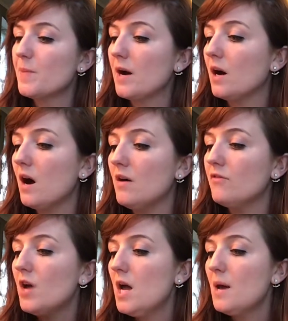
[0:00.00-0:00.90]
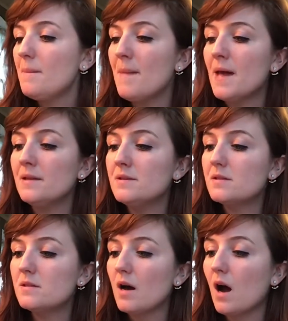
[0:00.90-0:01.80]
pair of
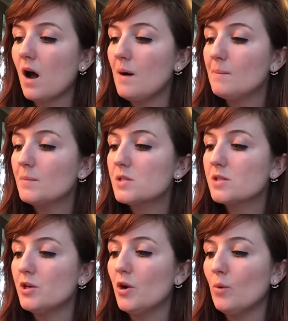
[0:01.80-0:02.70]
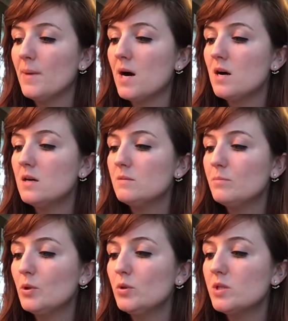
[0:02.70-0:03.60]
men's Sonoma
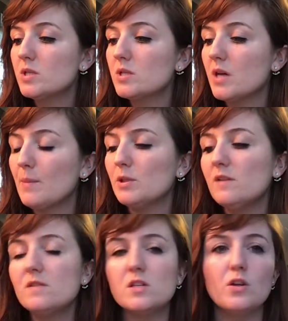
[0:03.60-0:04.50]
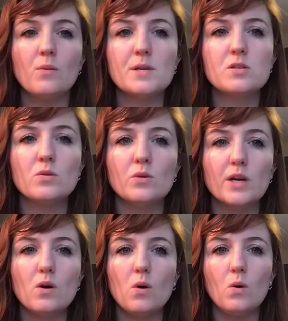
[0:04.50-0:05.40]
boots. I believe Sonoma sold
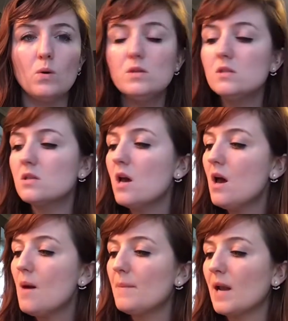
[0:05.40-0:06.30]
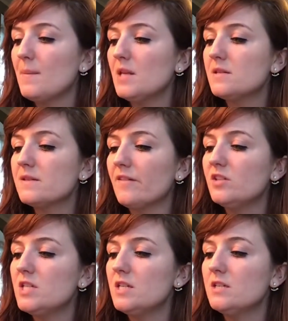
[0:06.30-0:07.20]
at Kohl's, but I made
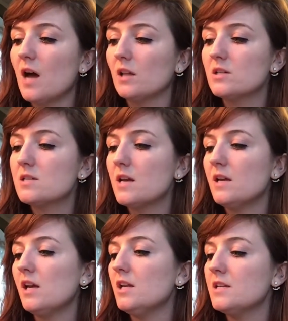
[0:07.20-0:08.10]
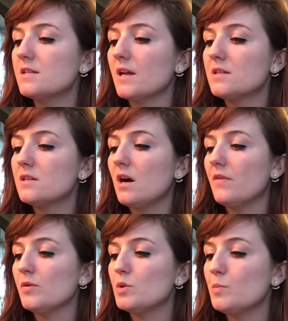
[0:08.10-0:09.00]
$17.80
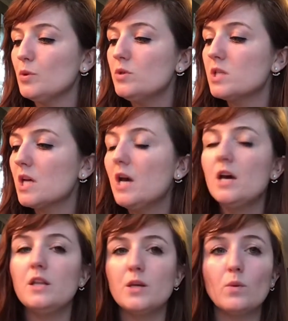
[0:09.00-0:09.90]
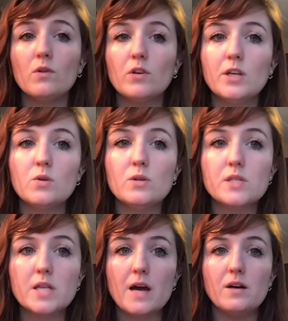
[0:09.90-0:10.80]
on those boots. They were a really cool
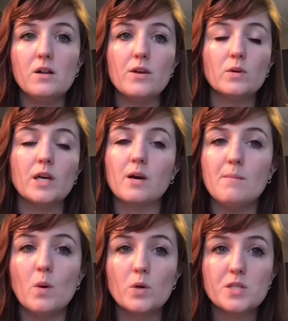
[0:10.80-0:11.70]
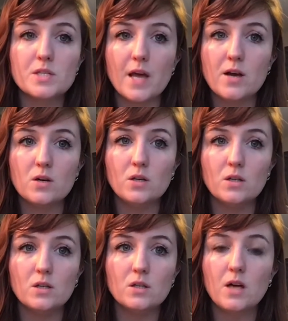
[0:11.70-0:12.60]
style. They were like a
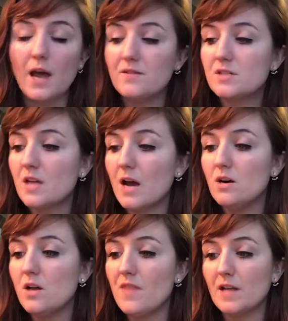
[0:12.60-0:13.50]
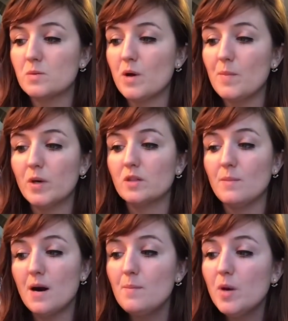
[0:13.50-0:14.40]
motorcycle kind of style, and that's why I picked
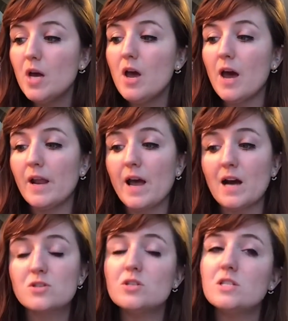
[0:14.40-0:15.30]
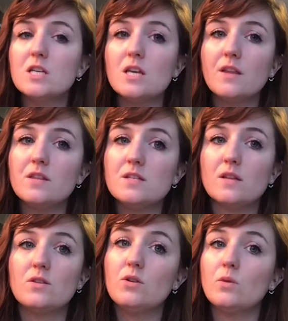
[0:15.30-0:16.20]
them up. And I actually did get these
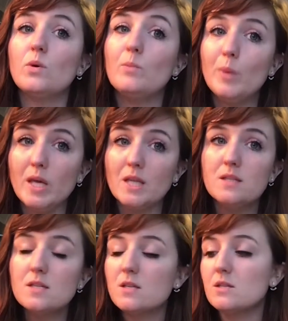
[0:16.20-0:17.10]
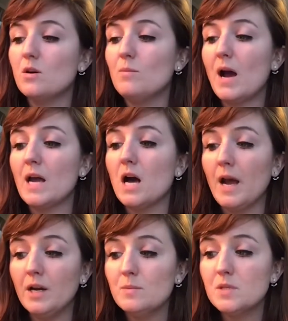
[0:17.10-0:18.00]
at the Goodwill bins, so my
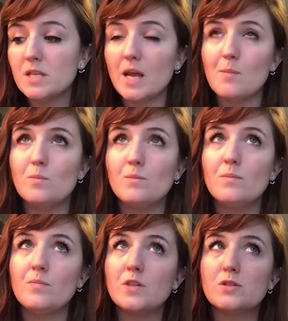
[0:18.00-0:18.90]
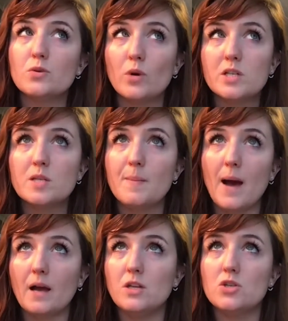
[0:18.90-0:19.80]
items that I sourced
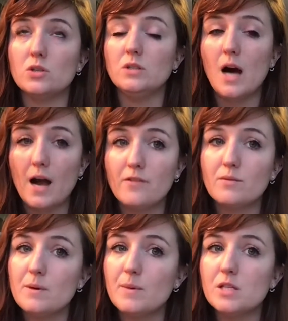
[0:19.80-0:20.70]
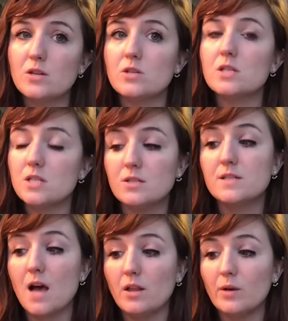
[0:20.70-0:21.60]
back in July from the bins are still
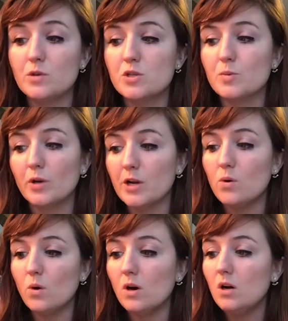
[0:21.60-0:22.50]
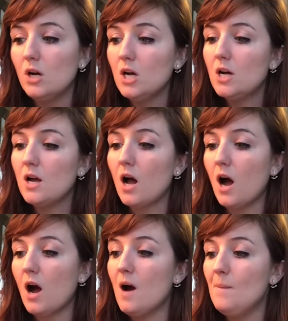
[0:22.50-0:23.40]
selling, which is pretty cool.
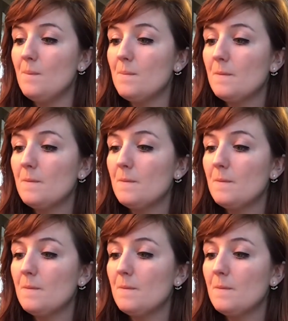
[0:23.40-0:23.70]
So